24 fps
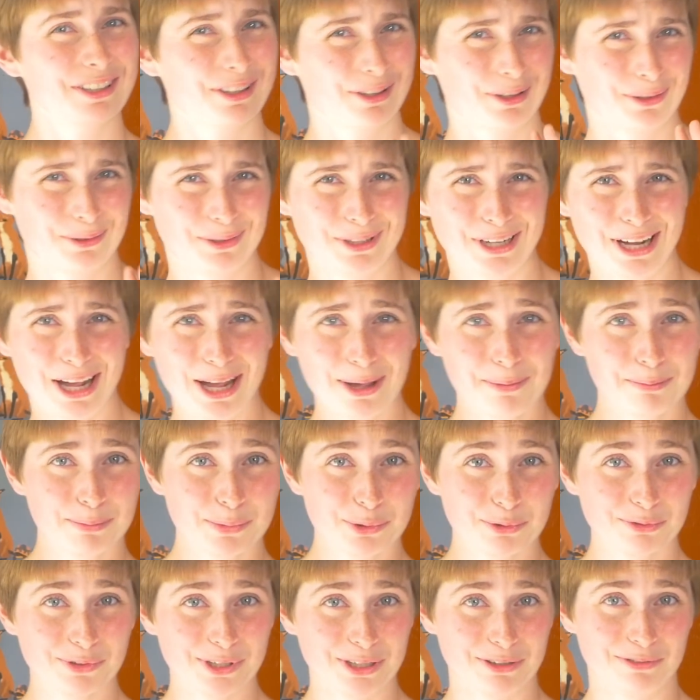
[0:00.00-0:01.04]
they're not
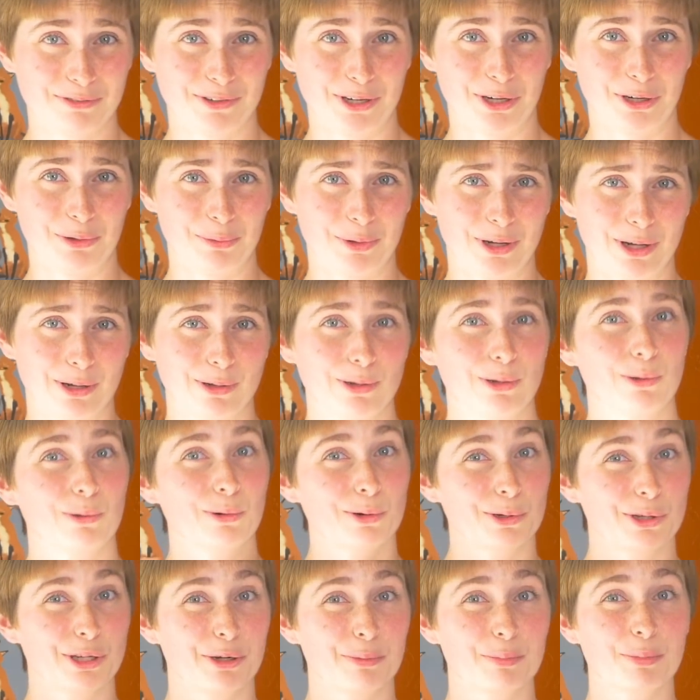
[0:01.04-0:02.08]
moving very well,
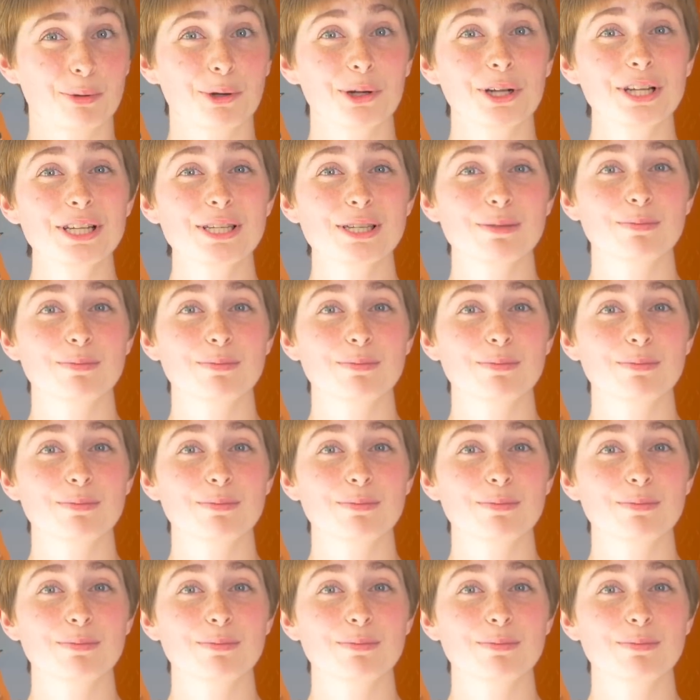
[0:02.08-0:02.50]
or they're pretty